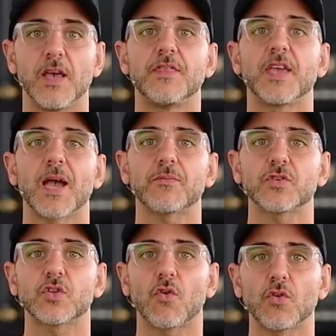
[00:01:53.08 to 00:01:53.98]
The
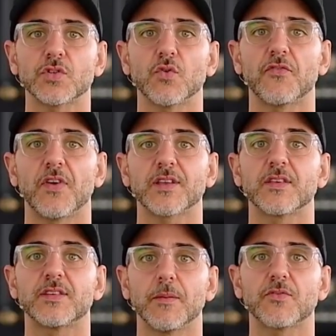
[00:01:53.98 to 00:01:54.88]
aperture also affects the
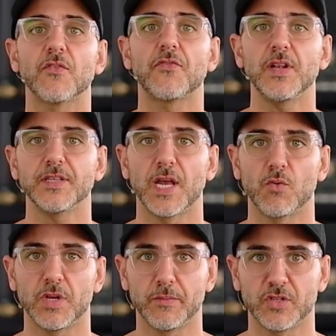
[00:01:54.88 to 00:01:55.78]
depth of field in our
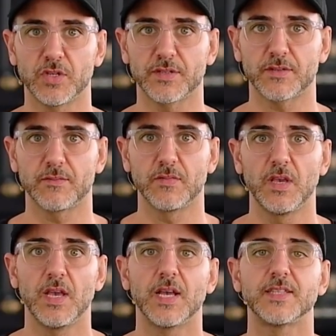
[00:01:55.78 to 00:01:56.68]
images.
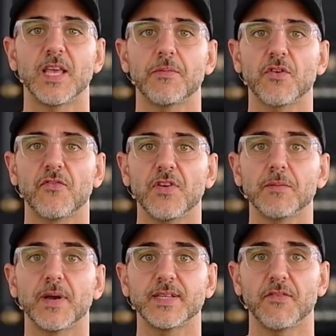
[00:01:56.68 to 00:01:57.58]
Depth of field
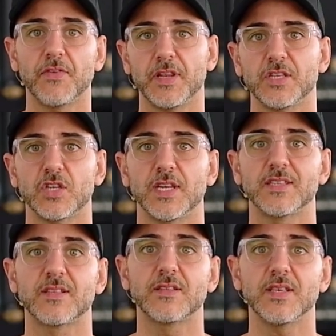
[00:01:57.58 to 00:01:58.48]
by definition is
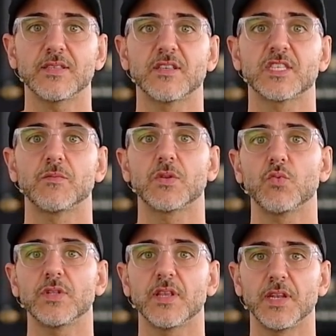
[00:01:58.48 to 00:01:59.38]
the distance
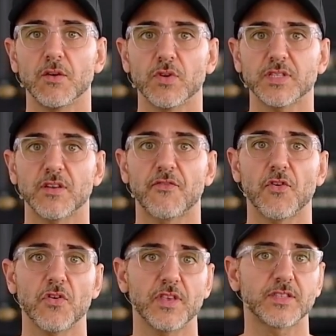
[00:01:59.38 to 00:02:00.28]
between the nearest and
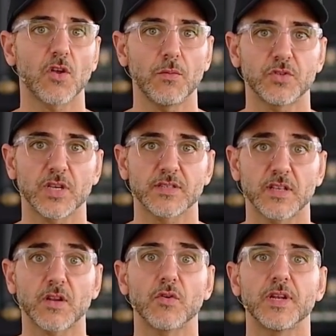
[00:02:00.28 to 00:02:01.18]
furthest objects that
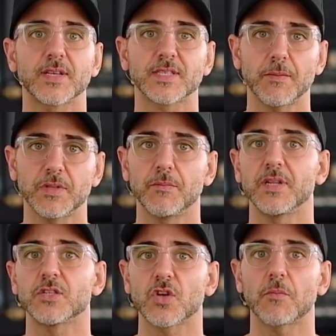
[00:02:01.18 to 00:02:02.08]
are in acceptably
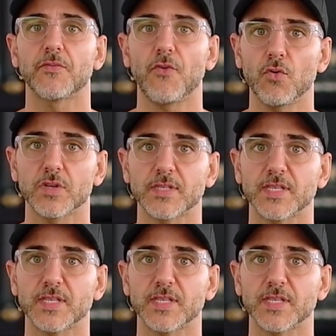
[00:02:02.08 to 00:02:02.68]
sharp focus